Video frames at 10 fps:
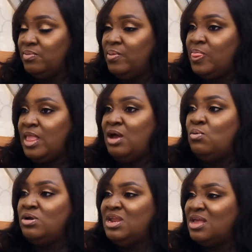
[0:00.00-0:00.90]
And
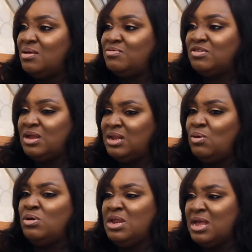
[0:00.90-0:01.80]
what they kept saying, that
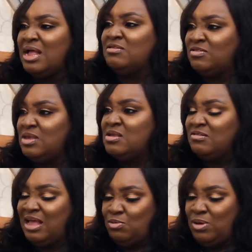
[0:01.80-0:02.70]
what they can see is
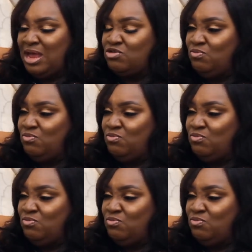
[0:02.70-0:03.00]
that we are